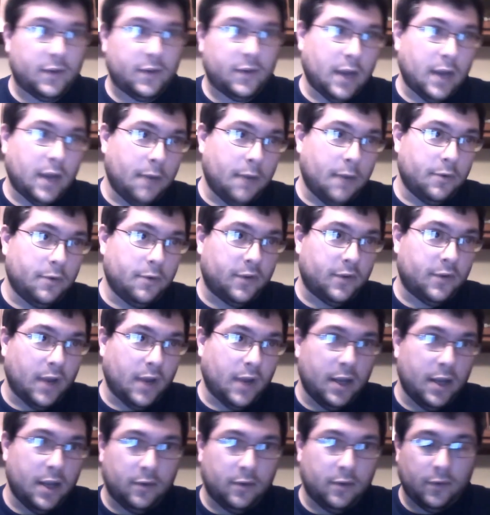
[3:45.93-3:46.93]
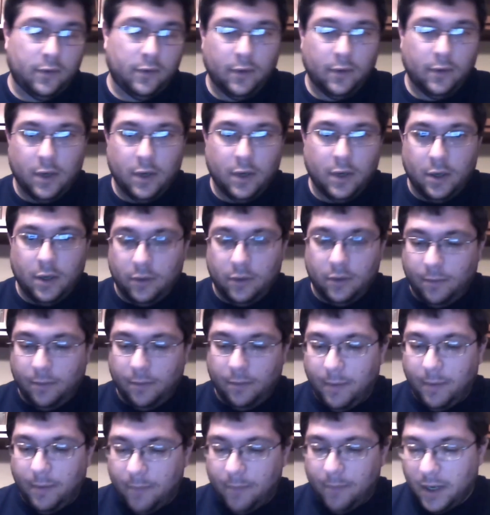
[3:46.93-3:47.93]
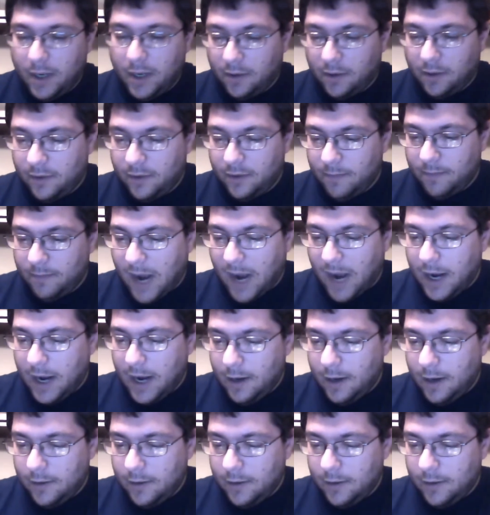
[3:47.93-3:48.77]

I would say it's a little bit bigger than my